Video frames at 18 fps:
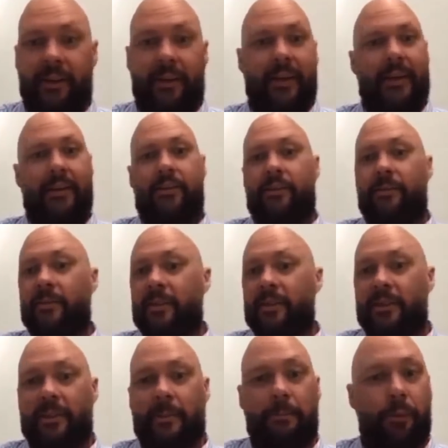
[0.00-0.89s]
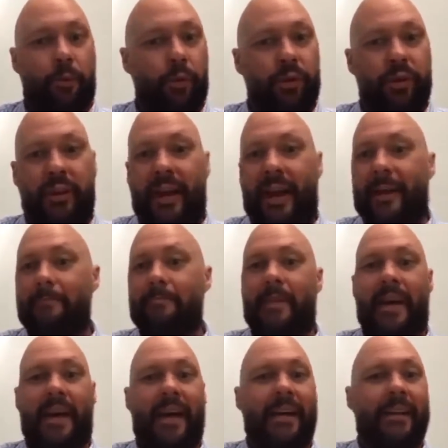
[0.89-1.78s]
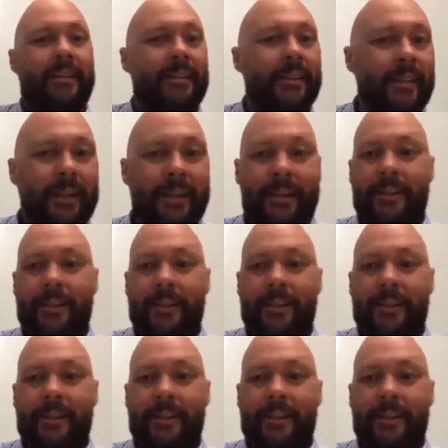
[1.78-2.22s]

it gets you into support nightmares.